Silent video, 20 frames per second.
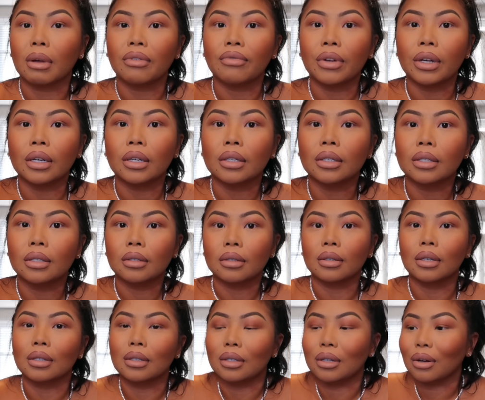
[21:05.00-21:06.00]
my fingers
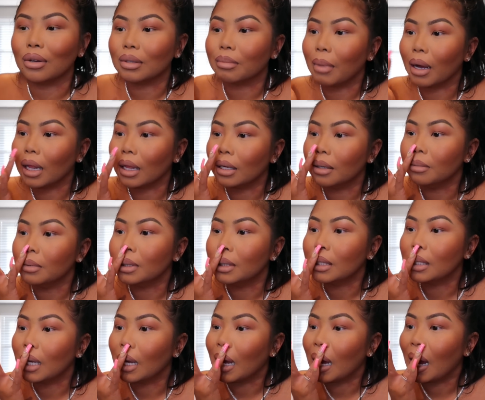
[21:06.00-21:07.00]
because, you know, it's my
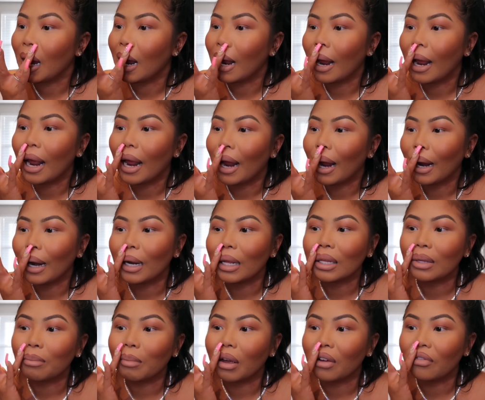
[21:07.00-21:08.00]
lips,
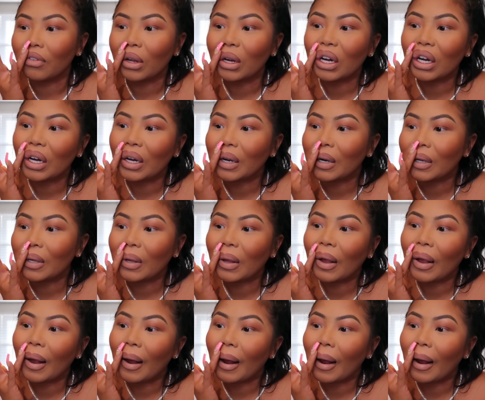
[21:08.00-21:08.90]
it's my fingers,